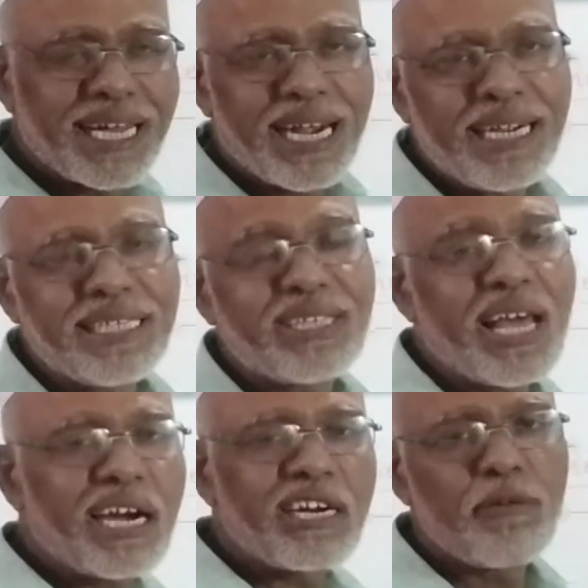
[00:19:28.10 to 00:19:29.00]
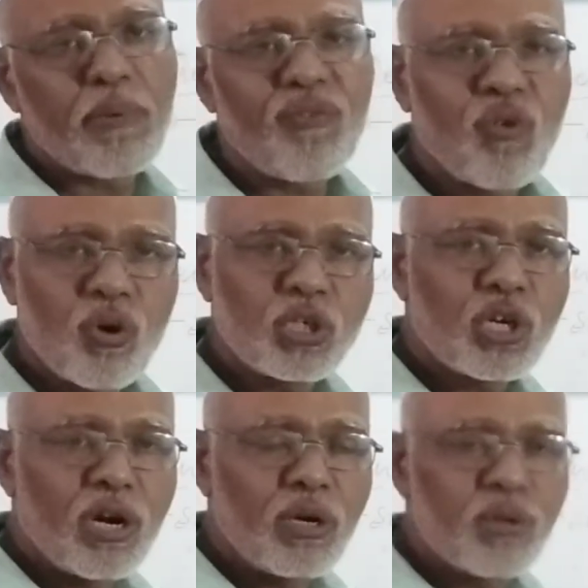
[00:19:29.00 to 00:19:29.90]
current is directly
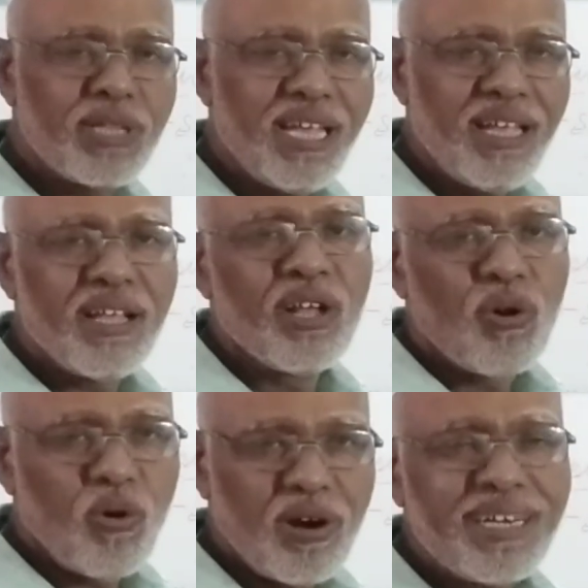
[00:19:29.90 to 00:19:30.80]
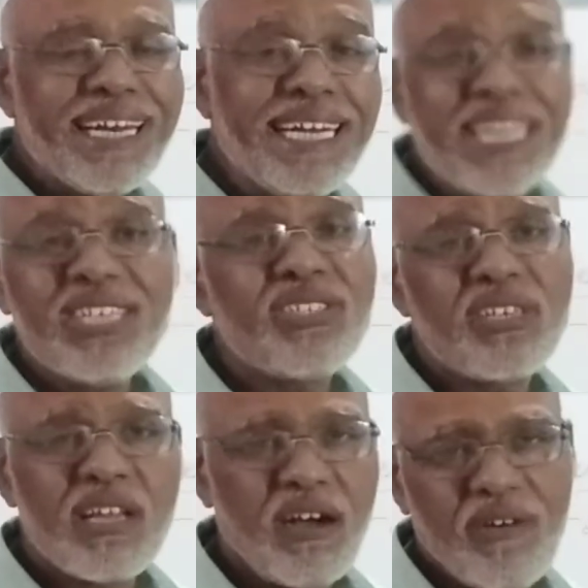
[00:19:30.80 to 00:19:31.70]
proportional to the
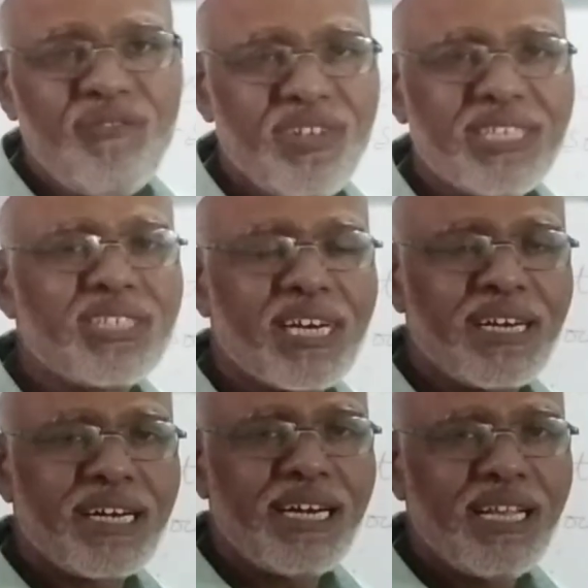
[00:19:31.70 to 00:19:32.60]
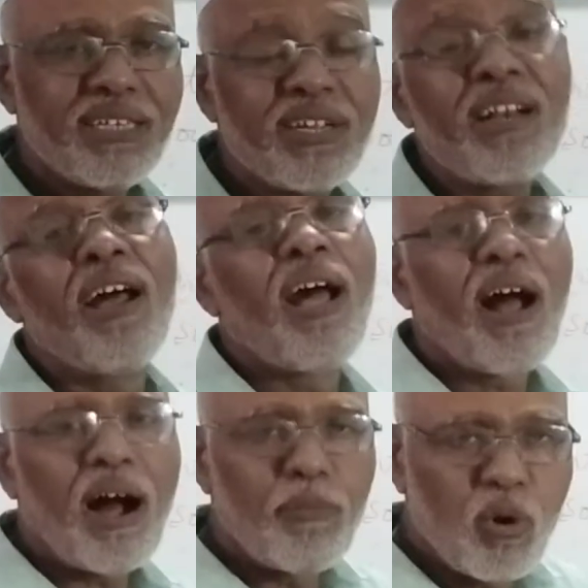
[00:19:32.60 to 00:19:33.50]
intensity of incident radiation
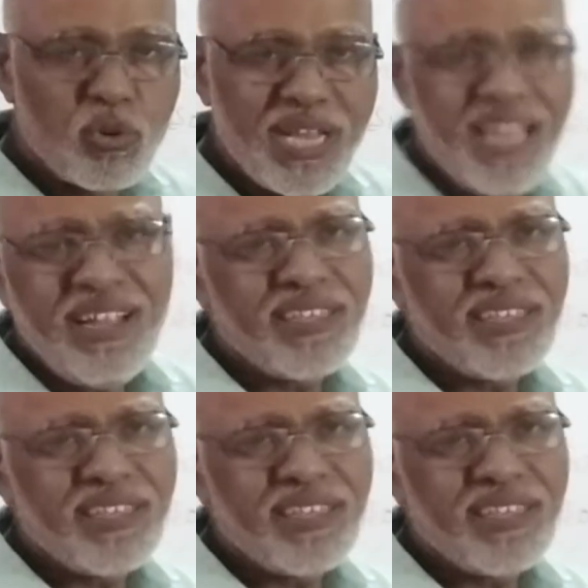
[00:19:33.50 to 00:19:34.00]
above the